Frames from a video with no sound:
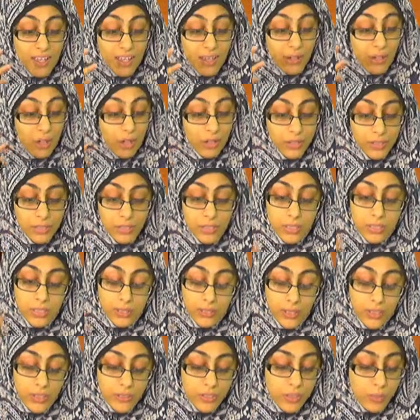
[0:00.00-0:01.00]
honestly the
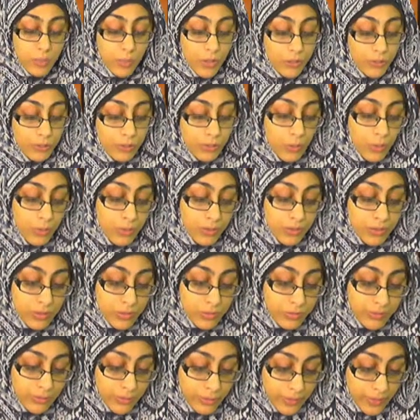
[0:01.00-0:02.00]
things your mother goes through
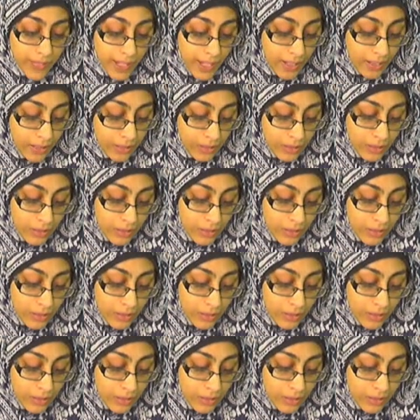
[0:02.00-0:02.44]
for that.